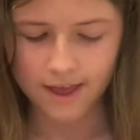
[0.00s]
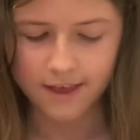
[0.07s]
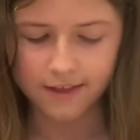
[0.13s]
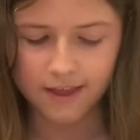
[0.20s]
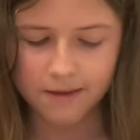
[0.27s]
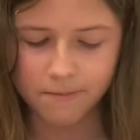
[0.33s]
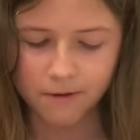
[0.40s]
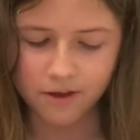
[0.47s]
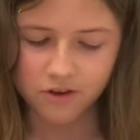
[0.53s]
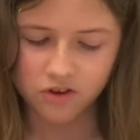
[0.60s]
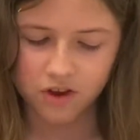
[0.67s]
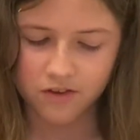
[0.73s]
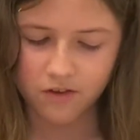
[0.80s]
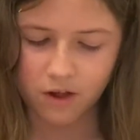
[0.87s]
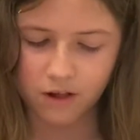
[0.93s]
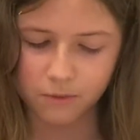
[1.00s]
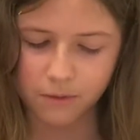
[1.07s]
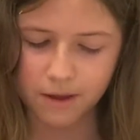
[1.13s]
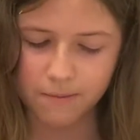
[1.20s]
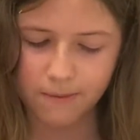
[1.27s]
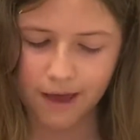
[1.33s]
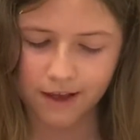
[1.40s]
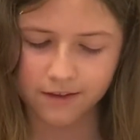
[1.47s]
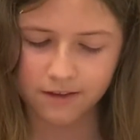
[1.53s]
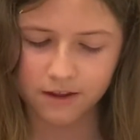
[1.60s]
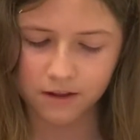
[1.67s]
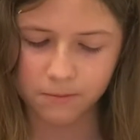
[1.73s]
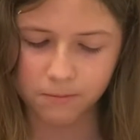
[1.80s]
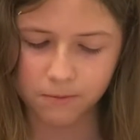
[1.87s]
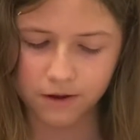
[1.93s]
They pushed us all the way back to
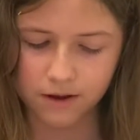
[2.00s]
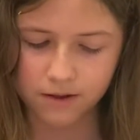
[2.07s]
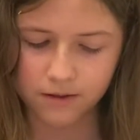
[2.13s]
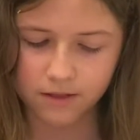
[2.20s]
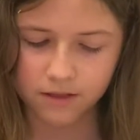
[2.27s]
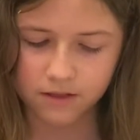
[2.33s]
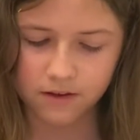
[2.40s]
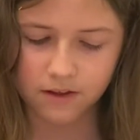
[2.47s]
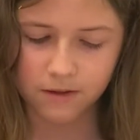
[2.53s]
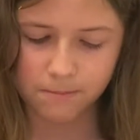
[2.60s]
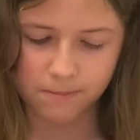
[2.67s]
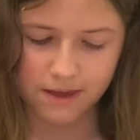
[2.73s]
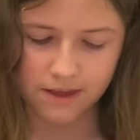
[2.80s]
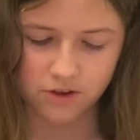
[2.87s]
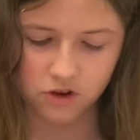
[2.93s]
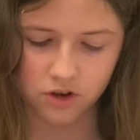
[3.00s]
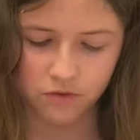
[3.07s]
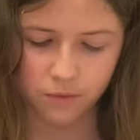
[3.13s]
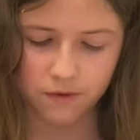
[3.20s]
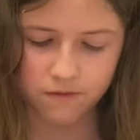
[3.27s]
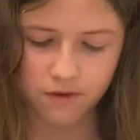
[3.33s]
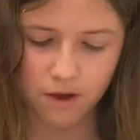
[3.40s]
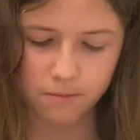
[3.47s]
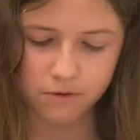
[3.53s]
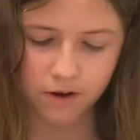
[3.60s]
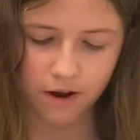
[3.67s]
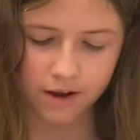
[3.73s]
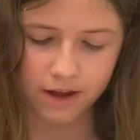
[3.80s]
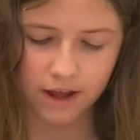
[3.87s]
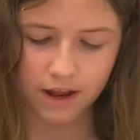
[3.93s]
the bre- to the beaches. We have dumped
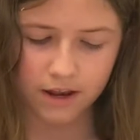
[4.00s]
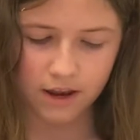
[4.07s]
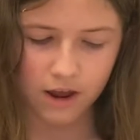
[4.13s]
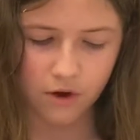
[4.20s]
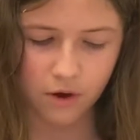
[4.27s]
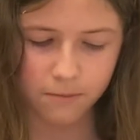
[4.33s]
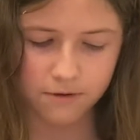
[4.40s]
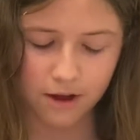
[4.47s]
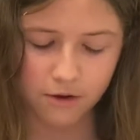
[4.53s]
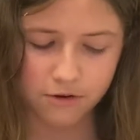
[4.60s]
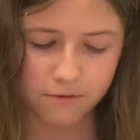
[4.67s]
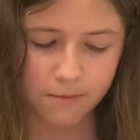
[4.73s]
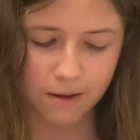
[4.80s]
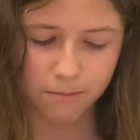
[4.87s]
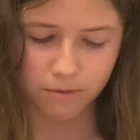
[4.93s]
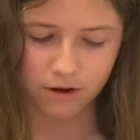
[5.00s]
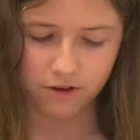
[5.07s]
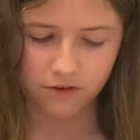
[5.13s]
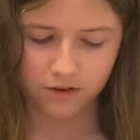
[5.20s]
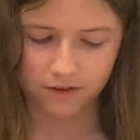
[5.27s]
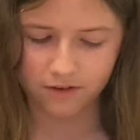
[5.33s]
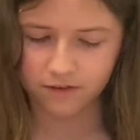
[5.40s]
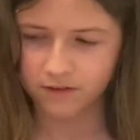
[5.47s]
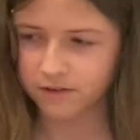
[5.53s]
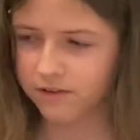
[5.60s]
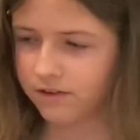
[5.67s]
our kin, and now I'm down to my breeches.